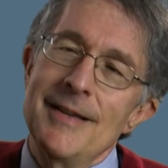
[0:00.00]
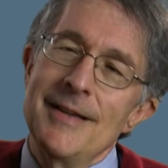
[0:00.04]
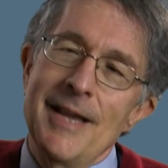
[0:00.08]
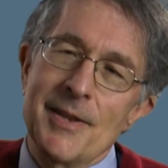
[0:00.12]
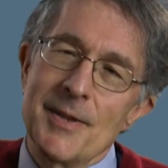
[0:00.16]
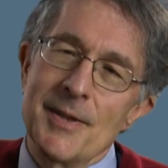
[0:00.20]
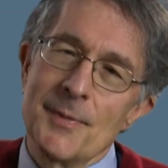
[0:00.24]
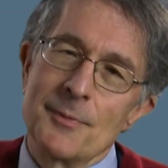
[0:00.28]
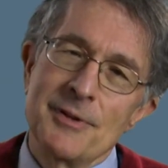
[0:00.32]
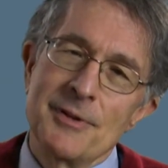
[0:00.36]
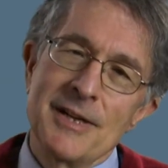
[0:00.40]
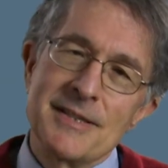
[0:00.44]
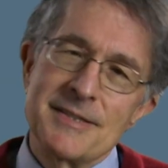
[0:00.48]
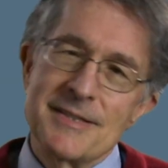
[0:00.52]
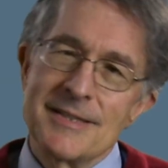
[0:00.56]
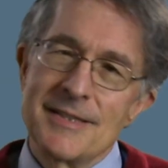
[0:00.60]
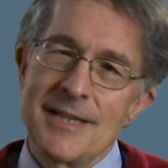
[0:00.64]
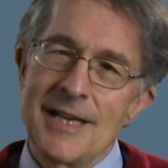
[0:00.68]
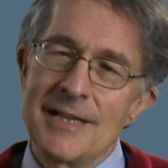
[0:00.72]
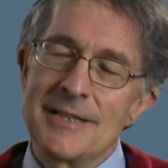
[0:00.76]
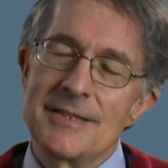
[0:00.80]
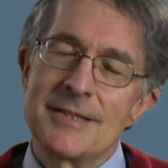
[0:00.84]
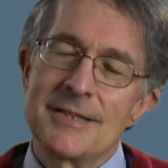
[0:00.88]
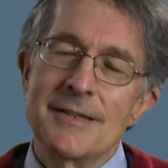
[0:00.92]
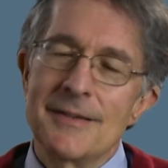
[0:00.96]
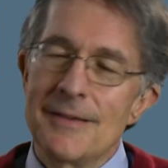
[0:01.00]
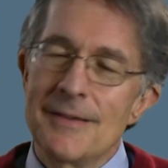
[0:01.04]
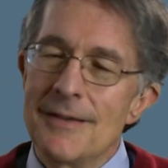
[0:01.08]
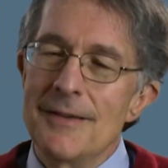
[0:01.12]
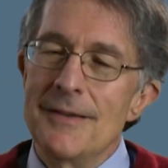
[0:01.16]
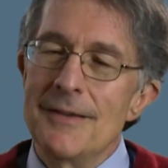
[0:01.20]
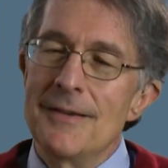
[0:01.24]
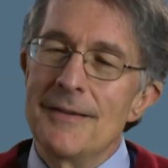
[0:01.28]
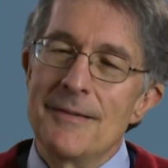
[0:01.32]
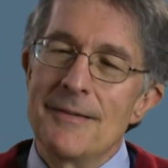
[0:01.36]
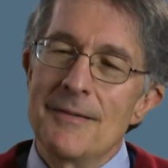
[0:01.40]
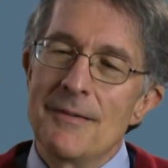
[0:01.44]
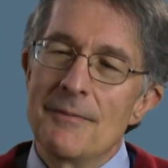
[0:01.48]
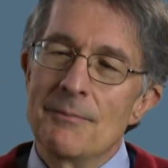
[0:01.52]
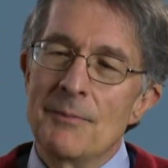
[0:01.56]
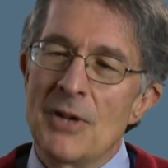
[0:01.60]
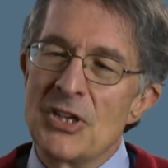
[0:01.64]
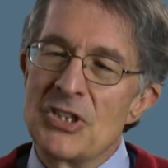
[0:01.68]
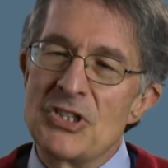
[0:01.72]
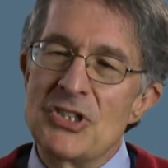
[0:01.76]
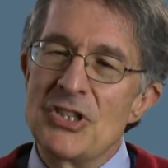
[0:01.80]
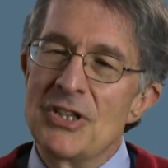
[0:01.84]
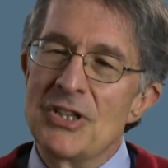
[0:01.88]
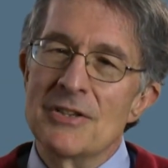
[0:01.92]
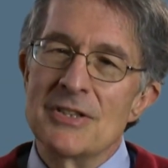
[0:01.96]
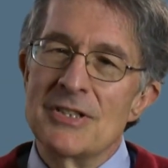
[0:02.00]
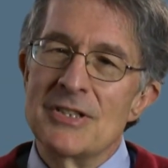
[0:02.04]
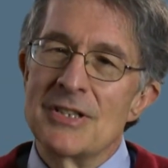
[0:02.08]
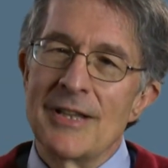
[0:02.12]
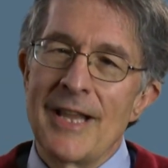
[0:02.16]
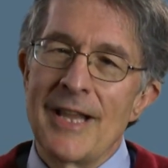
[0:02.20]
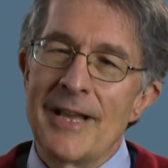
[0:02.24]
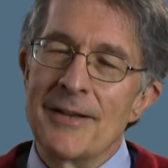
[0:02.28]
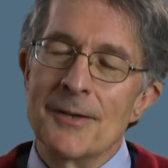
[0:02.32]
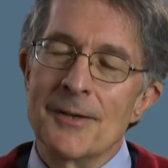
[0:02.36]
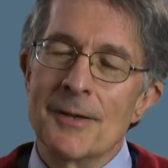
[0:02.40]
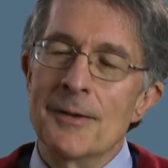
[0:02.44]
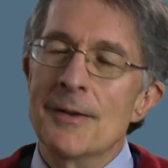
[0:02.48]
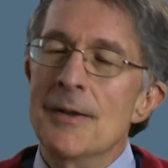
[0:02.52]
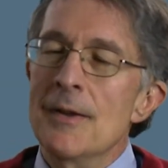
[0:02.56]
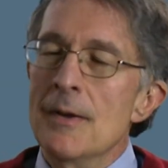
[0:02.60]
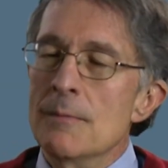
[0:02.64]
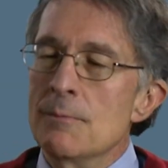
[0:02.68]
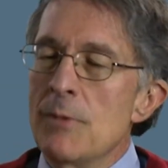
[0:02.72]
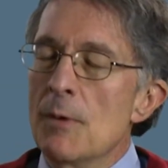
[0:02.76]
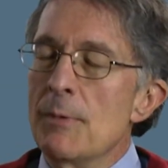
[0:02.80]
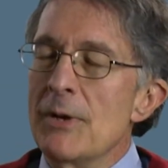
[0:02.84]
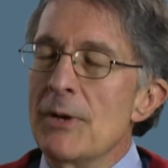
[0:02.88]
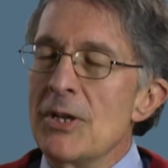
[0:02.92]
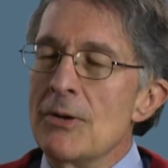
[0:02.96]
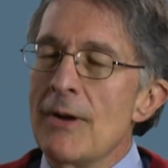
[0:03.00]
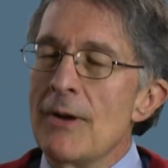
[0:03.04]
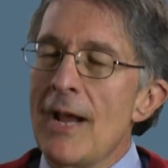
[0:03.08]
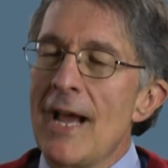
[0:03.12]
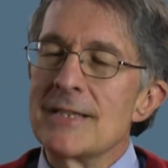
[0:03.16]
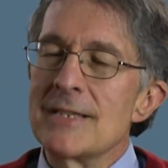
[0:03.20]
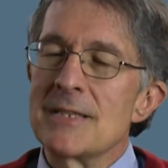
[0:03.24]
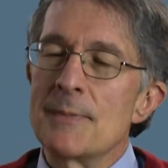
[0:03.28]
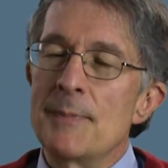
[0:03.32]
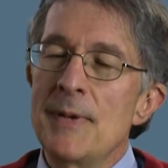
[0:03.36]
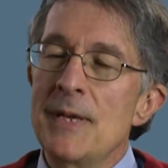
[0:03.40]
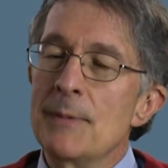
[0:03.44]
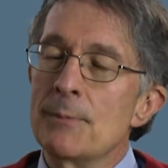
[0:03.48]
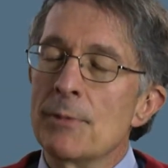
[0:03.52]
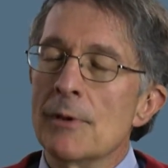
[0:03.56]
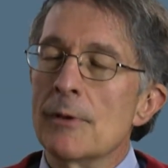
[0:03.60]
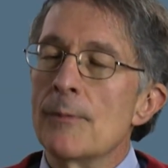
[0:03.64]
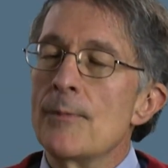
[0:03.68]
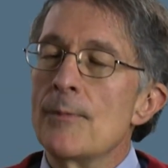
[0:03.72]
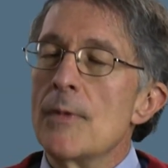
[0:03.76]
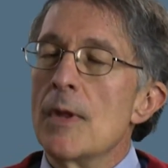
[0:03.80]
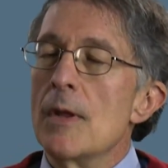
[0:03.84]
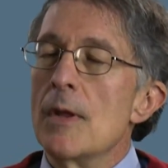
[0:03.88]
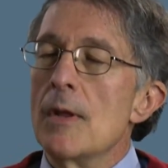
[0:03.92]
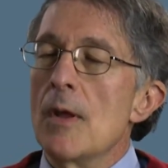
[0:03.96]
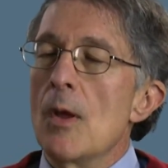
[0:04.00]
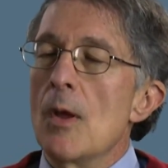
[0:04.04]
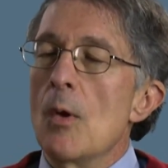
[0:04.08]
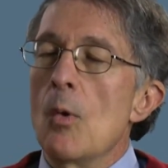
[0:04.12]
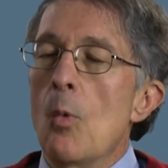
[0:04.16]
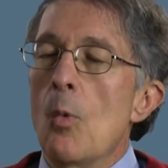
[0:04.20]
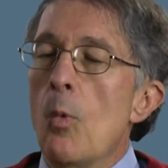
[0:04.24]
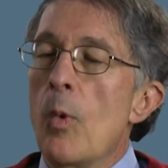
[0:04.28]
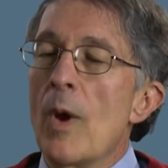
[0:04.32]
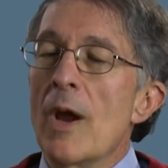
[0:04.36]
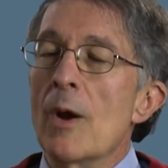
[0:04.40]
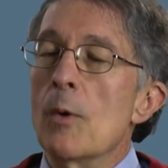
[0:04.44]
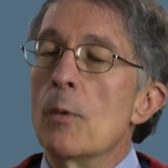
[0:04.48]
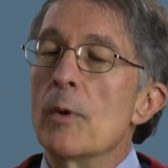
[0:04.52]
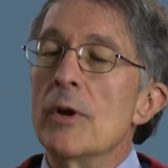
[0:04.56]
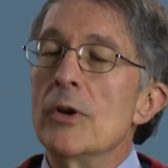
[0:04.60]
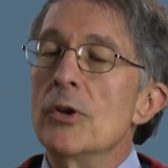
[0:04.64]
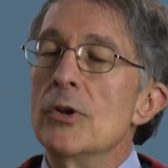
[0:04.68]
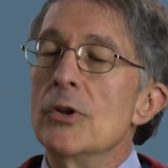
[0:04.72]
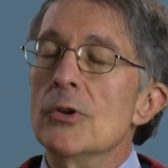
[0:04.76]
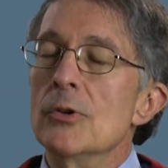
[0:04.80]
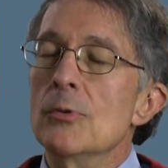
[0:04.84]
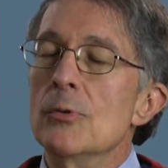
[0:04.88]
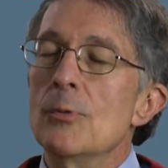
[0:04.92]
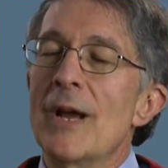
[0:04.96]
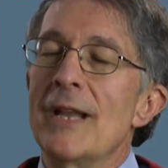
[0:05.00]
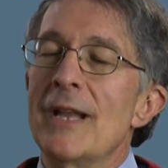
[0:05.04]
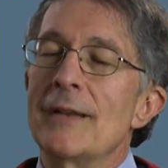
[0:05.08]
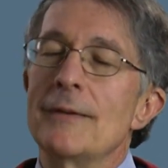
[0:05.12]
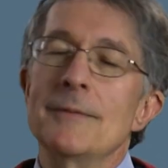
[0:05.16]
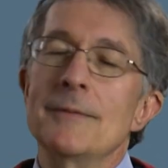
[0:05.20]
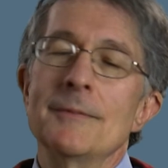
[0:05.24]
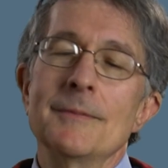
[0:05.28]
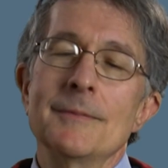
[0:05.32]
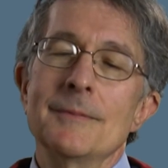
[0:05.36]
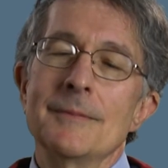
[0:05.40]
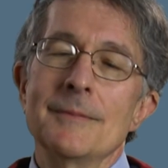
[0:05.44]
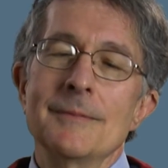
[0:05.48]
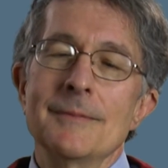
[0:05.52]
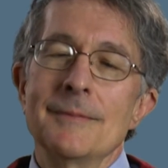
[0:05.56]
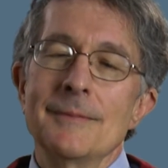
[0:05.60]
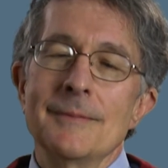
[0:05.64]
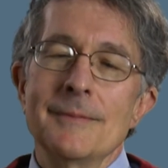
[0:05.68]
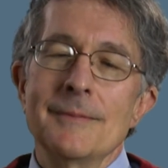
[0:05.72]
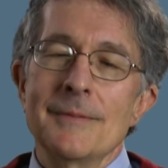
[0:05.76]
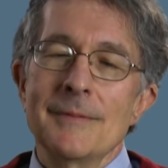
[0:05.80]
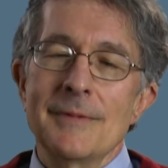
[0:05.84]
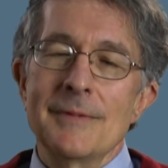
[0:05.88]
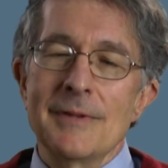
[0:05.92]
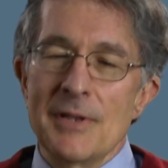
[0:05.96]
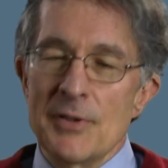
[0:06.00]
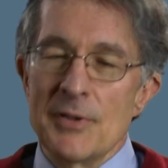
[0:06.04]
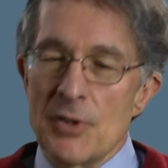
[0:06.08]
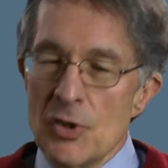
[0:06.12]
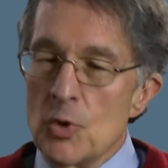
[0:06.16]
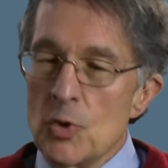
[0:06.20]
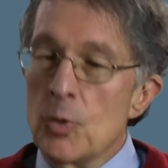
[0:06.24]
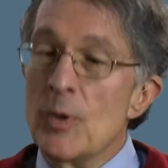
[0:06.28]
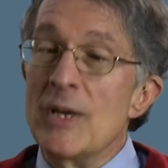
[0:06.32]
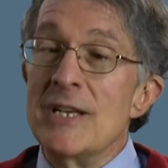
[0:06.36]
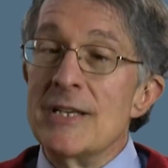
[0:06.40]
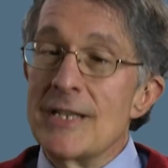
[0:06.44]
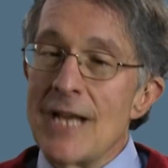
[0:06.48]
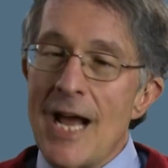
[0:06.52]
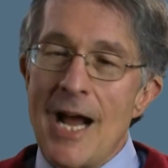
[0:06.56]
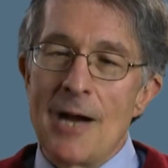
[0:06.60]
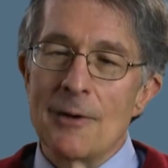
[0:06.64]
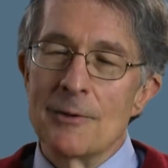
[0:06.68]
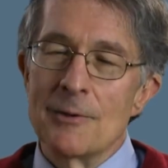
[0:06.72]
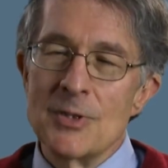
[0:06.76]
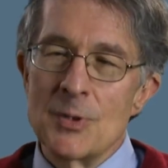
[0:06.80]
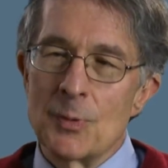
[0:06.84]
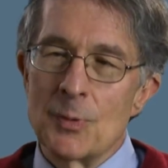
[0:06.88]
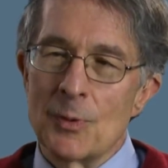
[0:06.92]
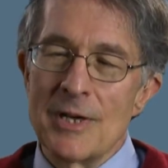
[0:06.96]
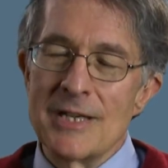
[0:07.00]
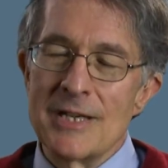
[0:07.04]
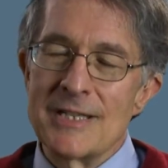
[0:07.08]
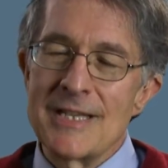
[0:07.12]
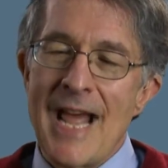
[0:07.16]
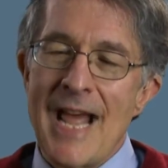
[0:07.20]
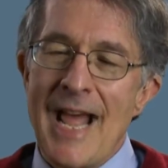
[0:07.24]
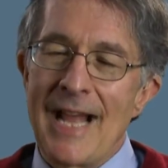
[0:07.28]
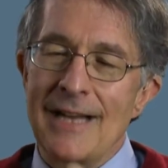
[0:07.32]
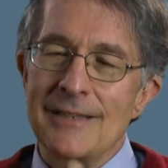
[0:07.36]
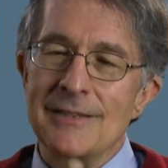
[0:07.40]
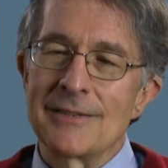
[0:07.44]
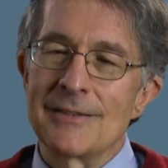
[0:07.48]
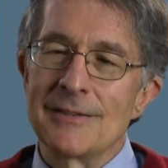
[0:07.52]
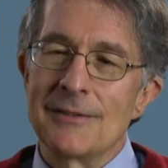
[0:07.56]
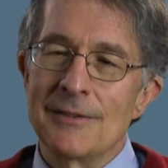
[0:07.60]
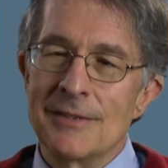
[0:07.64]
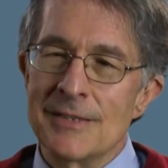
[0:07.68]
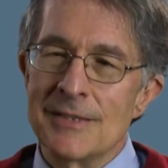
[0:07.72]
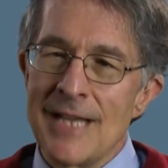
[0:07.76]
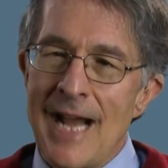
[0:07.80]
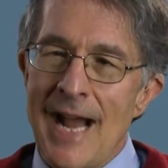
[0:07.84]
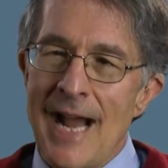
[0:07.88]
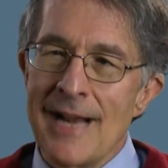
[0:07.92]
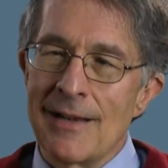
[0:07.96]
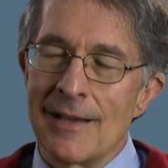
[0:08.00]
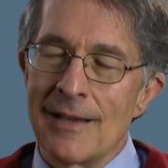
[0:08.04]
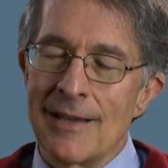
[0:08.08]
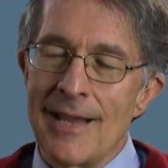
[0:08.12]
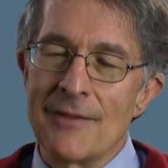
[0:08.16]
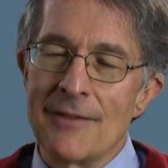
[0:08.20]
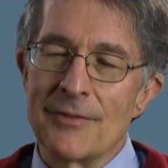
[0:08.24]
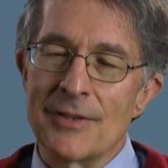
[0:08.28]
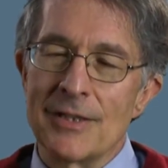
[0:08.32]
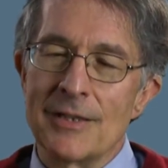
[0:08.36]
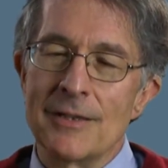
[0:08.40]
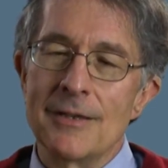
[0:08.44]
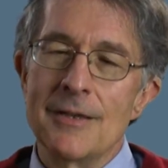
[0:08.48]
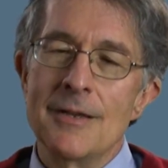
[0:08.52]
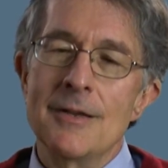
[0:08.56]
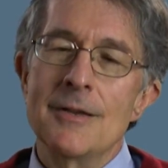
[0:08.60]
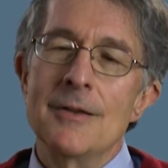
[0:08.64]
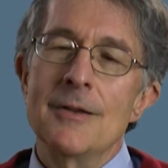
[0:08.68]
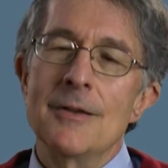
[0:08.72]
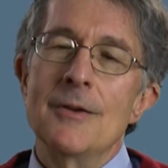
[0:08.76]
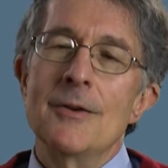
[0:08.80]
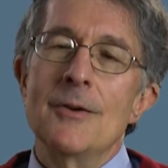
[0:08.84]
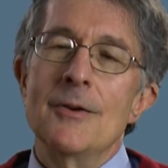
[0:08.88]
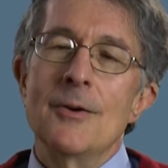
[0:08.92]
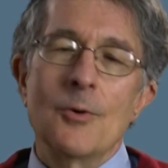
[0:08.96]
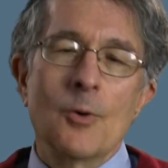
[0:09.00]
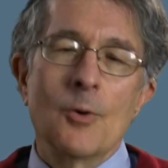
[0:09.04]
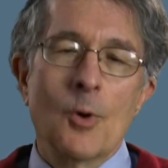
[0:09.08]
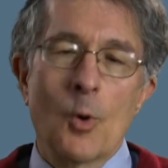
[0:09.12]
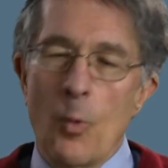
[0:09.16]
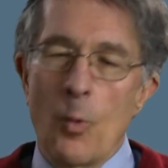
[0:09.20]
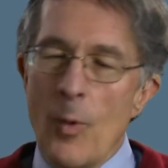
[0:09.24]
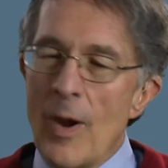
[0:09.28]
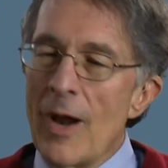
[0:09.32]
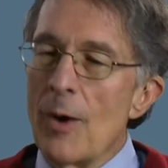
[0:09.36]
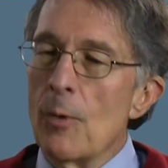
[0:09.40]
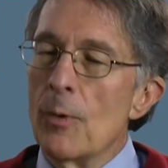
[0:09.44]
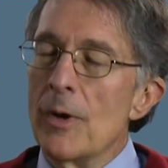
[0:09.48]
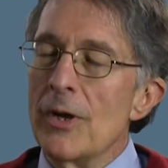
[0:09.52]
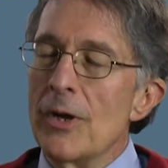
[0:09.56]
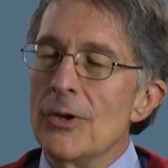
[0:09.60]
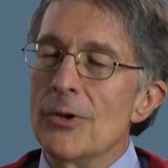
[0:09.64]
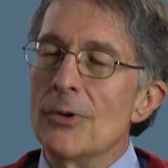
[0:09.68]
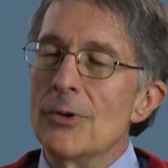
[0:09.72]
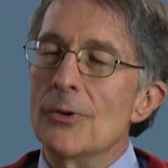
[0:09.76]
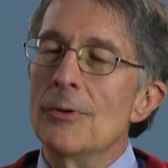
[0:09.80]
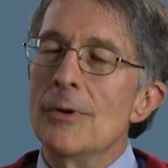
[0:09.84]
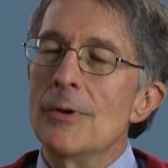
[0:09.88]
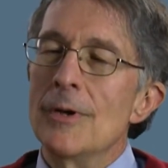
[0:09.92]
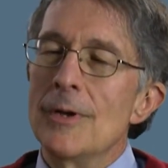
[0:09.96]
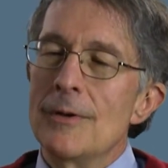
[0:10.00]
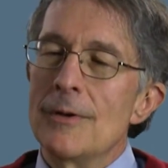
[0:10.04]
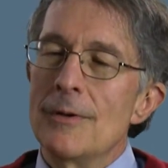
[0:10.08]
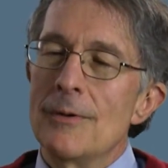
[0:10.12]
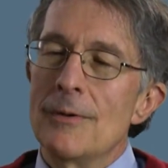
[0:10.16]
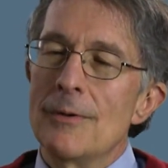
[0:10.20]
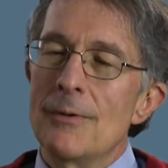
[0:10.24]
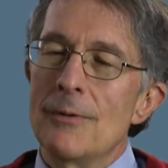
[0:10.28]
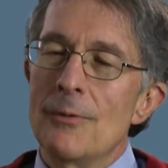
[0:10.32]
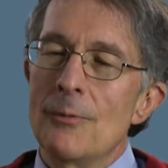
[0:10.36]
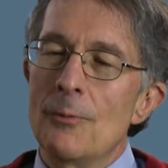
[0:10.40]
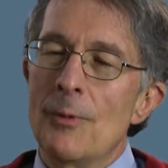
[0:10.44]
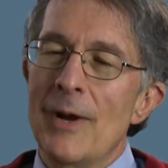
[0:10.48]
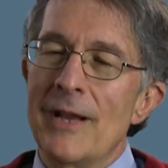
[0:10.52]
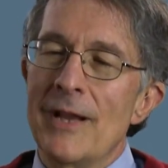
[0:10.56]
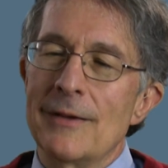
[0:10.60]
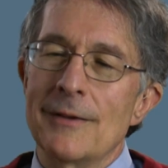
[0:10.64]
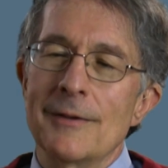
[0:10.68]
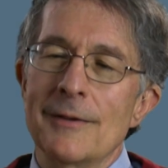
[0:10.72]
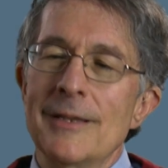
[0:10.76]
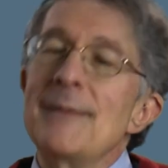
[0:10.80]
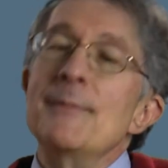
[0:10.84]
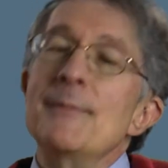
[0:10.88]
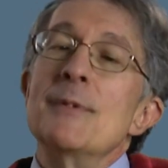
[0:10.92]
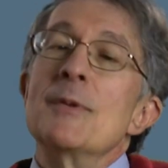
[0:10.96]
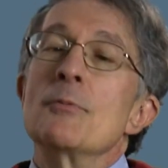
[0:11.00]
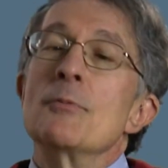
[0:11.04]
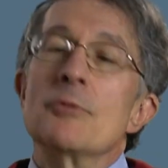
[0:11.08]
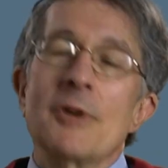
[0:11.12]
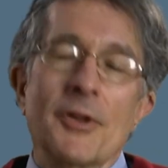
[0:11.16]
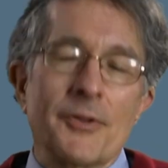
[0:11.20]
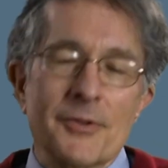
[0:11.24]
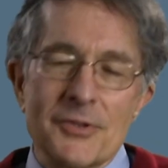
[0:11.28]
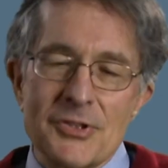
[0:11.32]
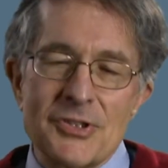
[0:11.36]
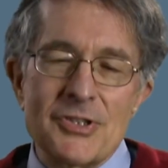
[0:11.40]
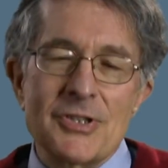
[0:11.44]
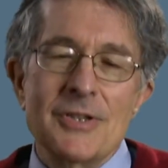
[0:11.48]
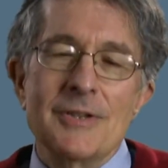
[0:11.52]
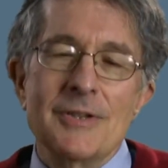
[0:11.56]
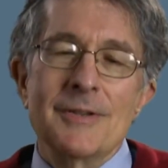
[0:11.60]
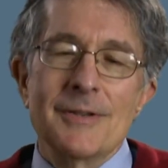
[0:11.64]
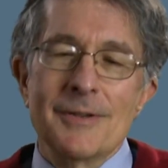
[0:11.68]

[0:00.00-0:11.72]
and the presentation much years later. But when you ask people, where were you when the Twin Towers were attacked on 9/11? Or where were you when Lehman Brothers